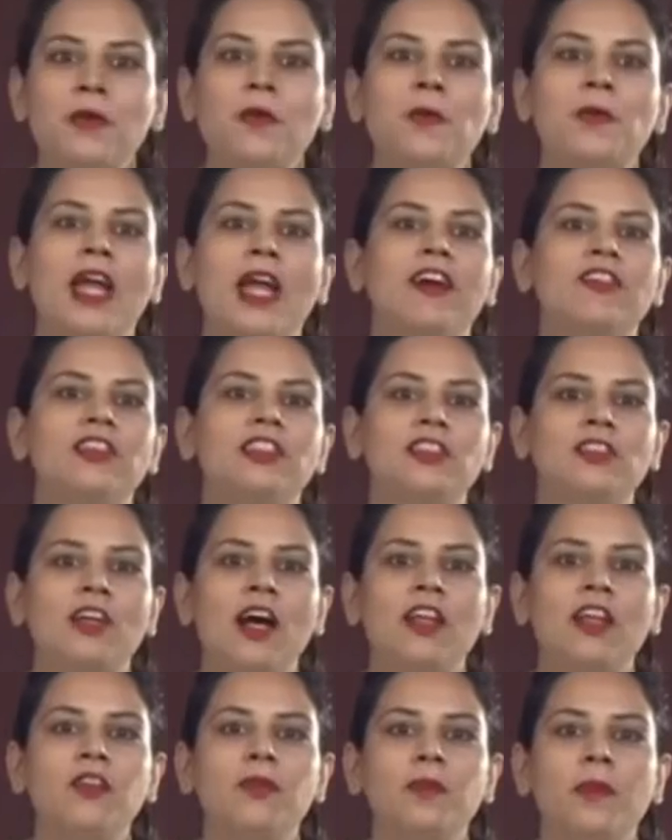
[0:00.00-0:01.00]
We have a
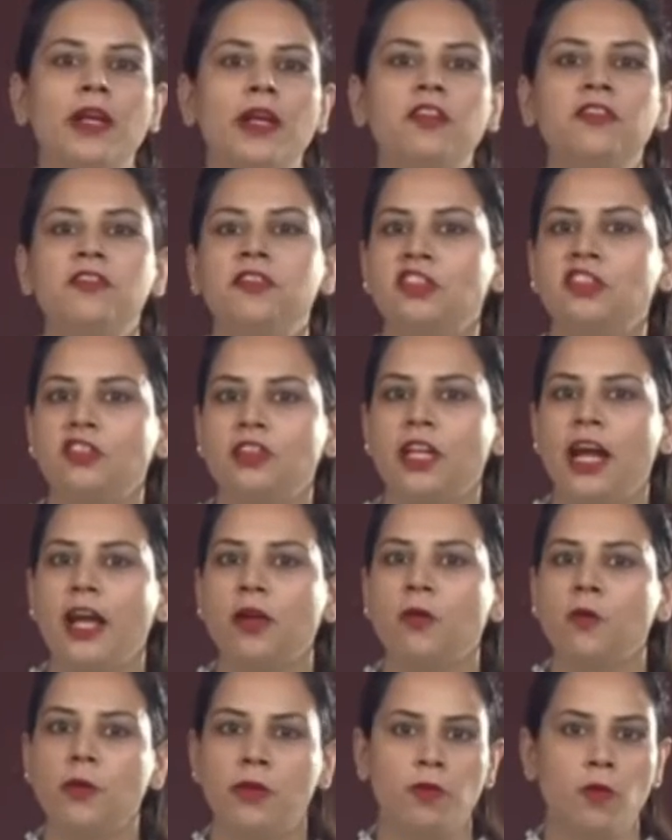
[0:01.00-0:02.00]
transparent fish
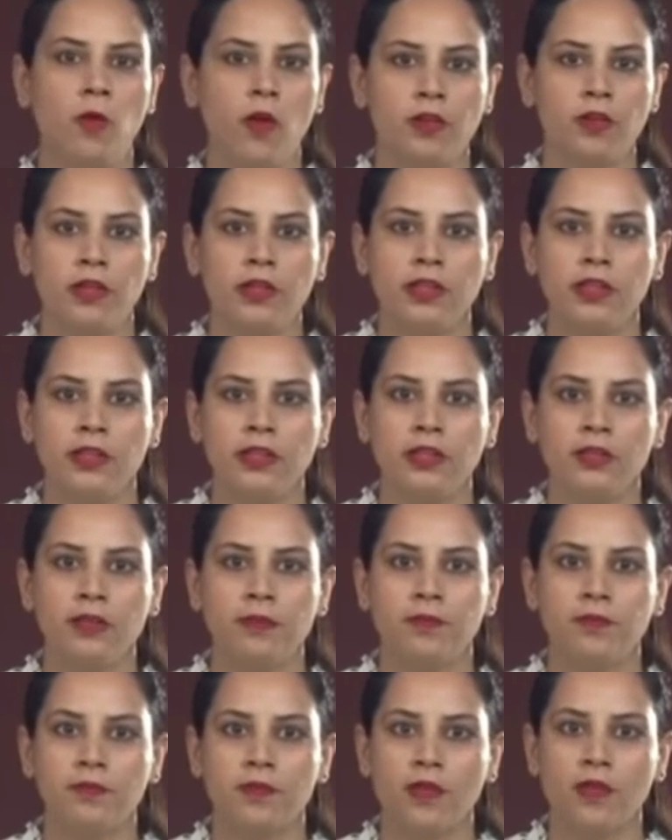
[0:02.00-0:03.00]
tank with water in it.
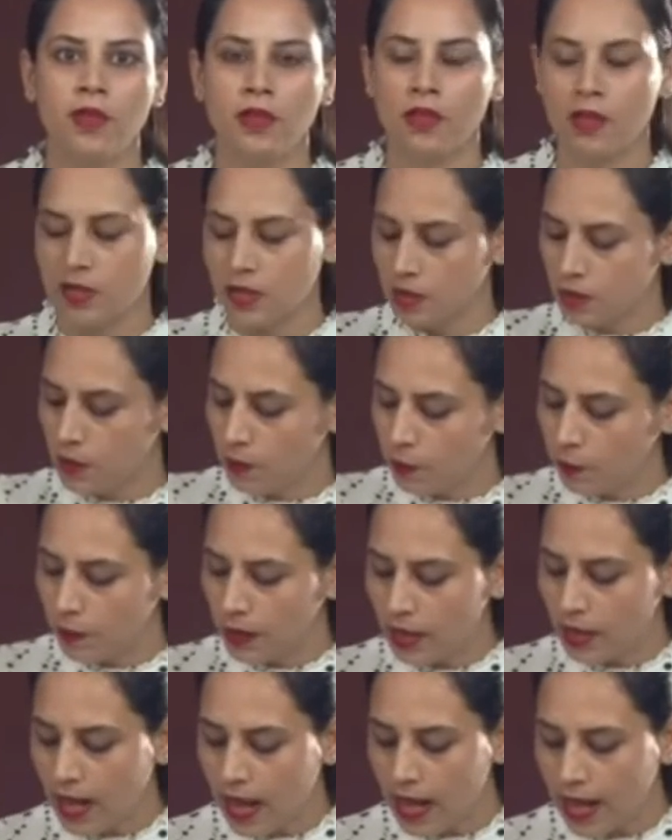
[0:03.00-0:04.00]

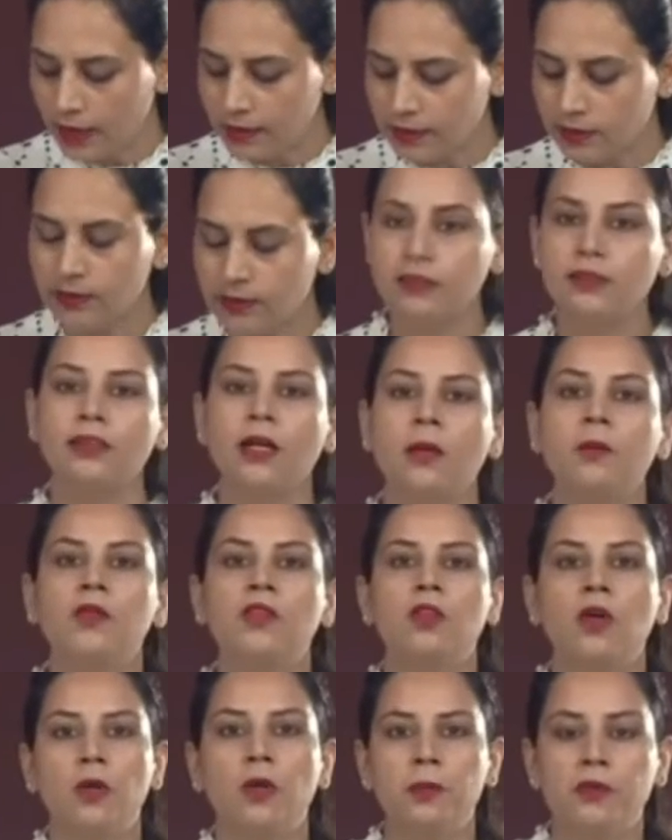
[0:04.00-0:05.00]
We'll add some
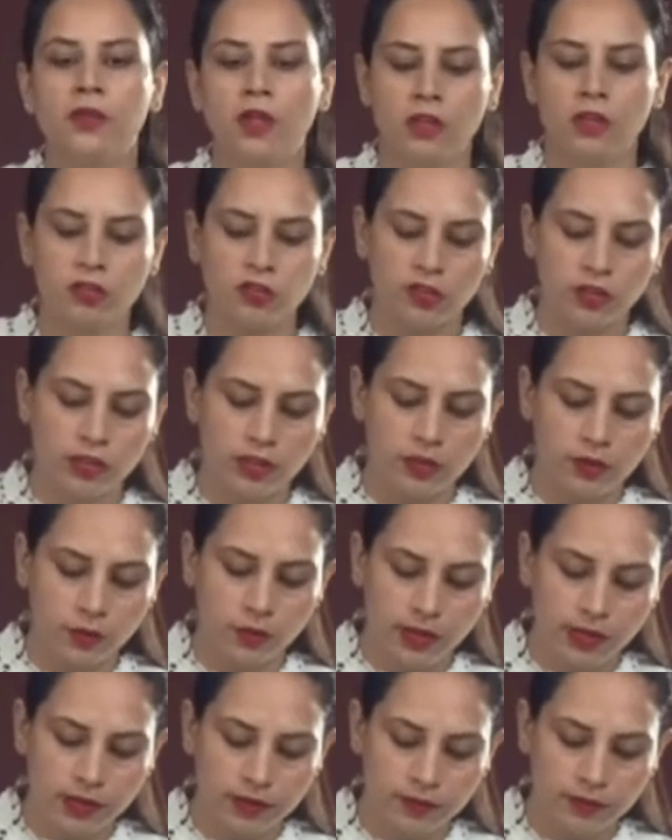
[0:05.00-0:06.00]
soap solution into
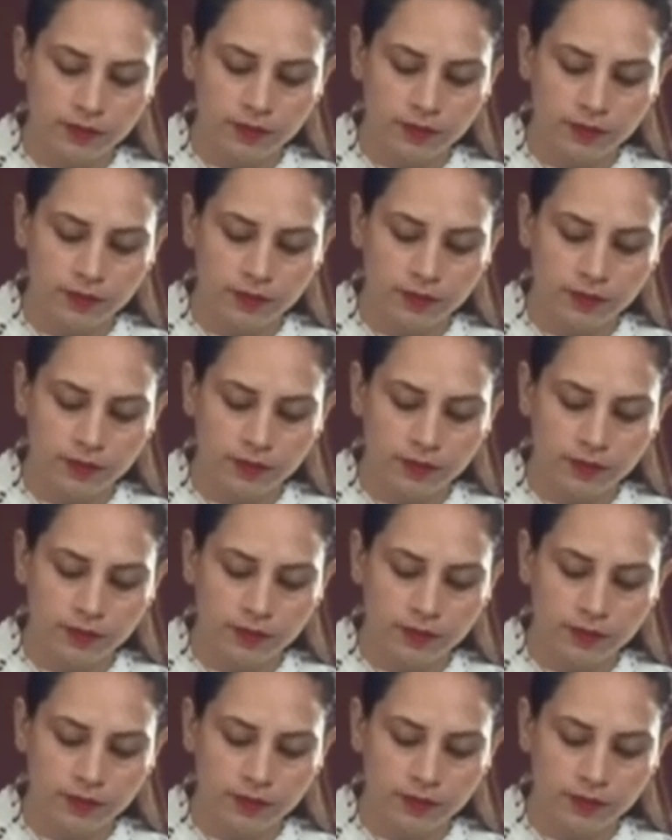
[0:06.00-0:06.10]
it